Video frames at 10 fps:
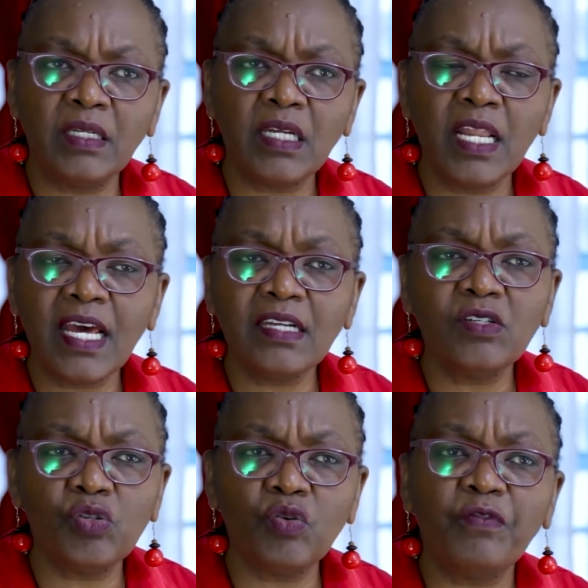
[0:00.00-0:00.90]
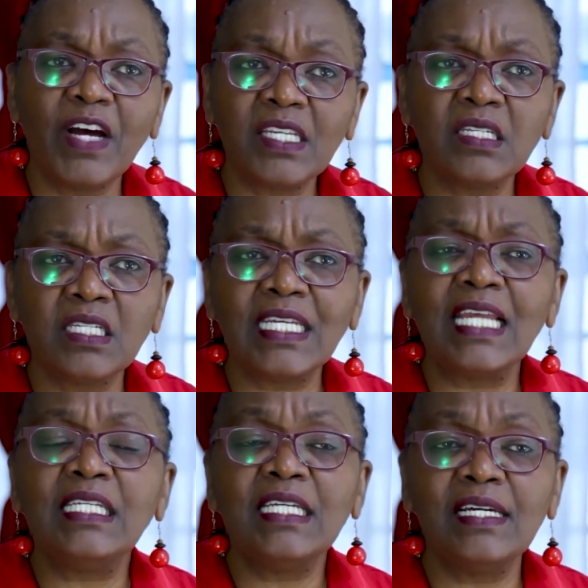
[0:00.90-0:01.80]
and that is your first
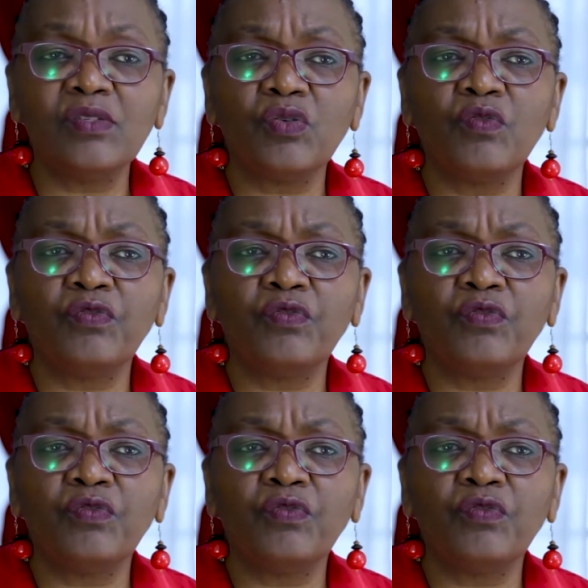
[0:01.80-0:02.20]
10 years of